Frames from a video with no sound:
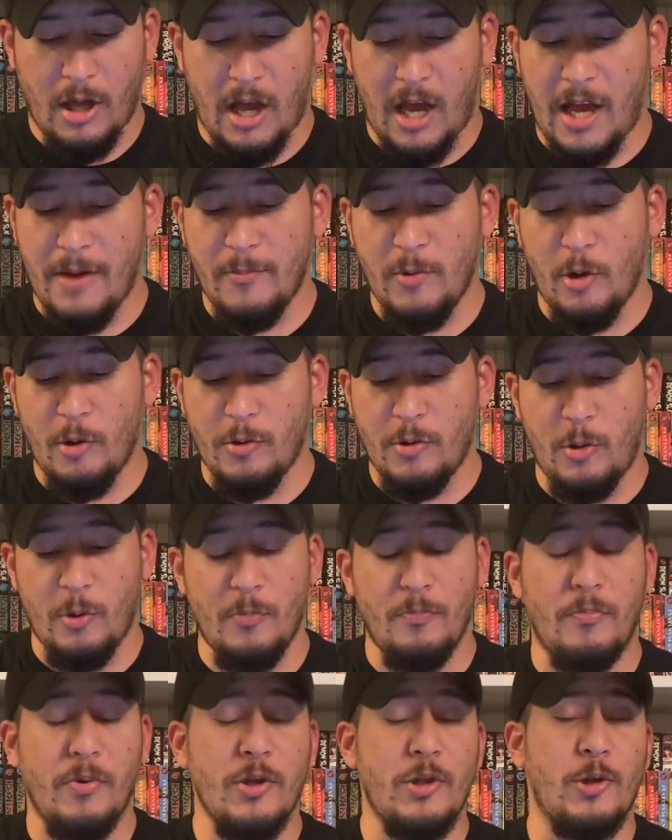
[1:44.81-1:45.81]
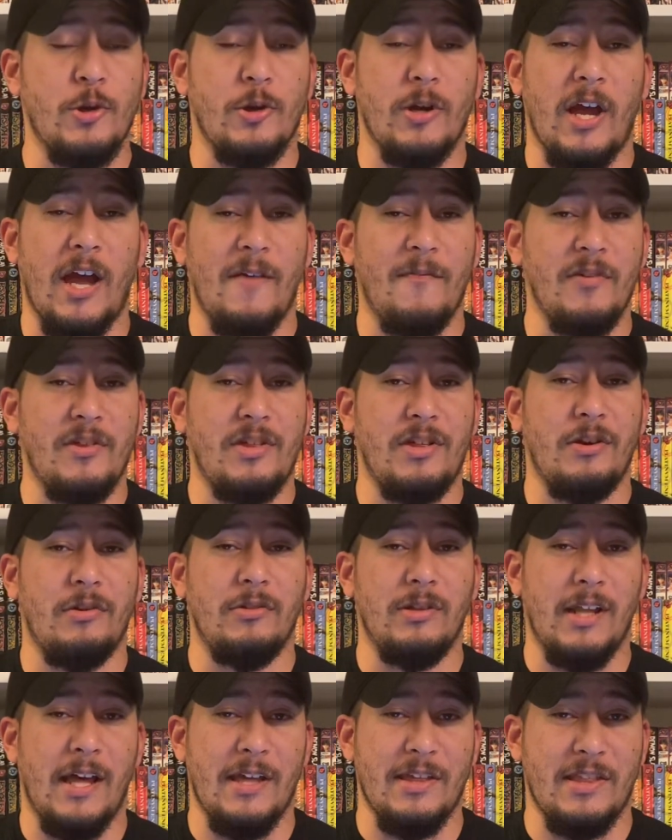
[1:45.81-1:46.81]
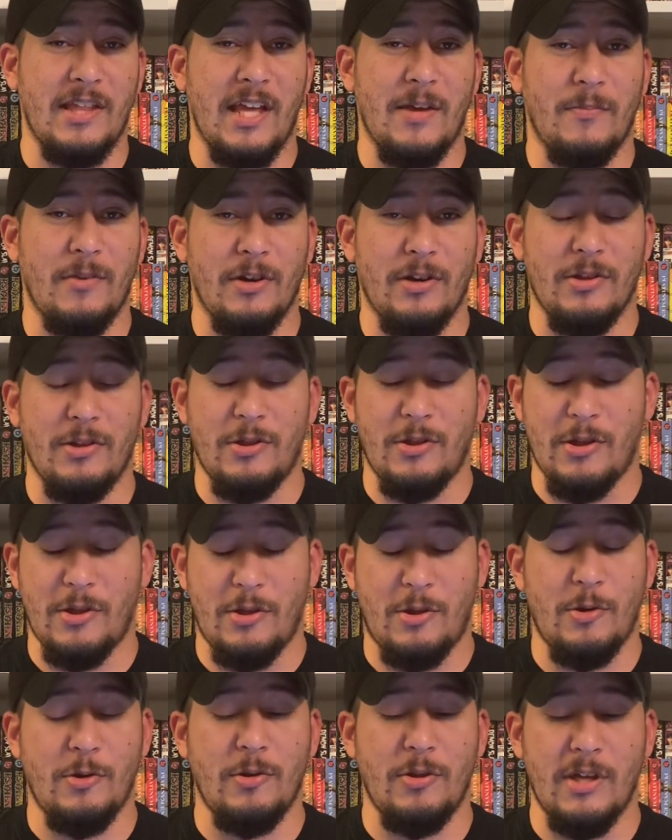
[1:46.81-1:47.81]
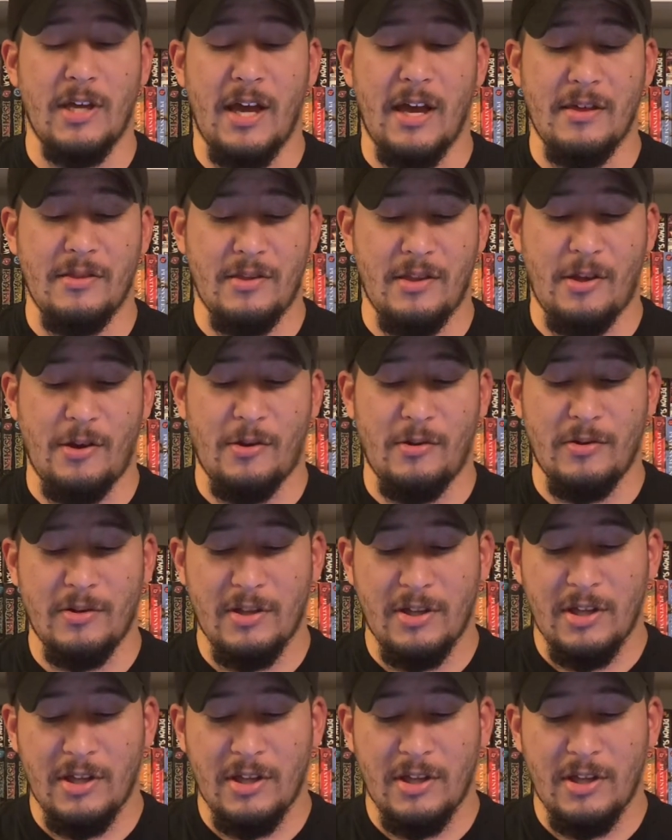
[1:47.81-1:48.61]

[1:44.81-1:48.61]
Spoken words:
I'm going to butcher every single last name here, just so you guys know.